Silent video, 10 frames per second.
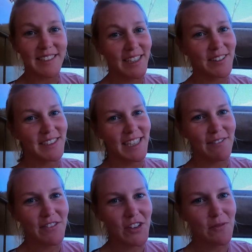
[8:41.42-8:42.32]
So
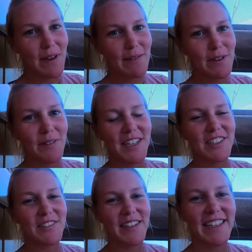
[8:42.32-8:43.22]
some of you may be
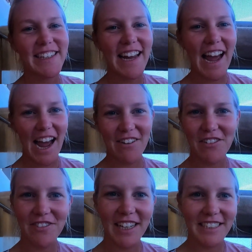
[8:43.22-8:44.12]
wondering how we're
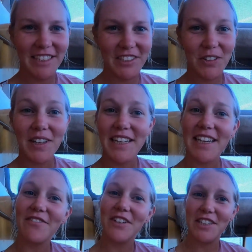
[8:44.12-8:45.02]
flushing the toilet
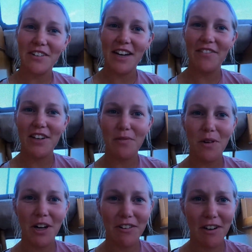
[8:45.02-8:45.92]
if we don't have any
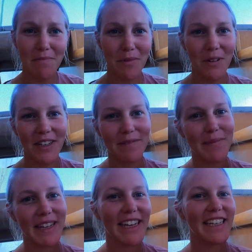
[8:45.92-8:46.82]
water on board,
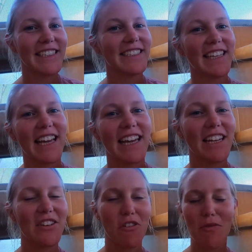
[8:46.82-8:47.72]
because in
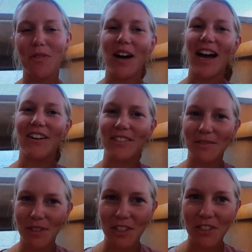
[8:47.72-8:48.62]
a normal house,
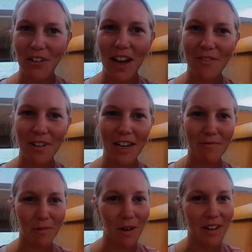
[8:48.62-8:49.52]
when you don't have
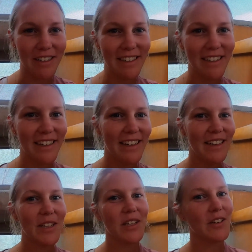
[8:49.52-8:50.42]
running water,
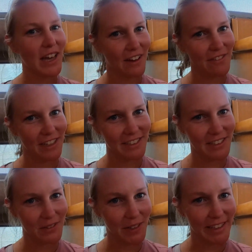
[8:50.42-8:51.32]
you can't flush the
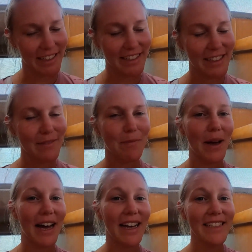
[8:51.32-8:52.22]
toilet,
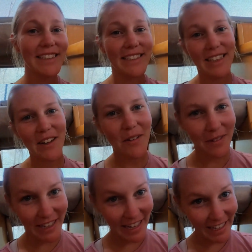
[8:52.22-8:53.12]
but
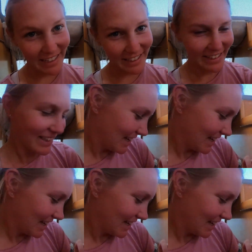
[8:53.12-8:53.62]
we can,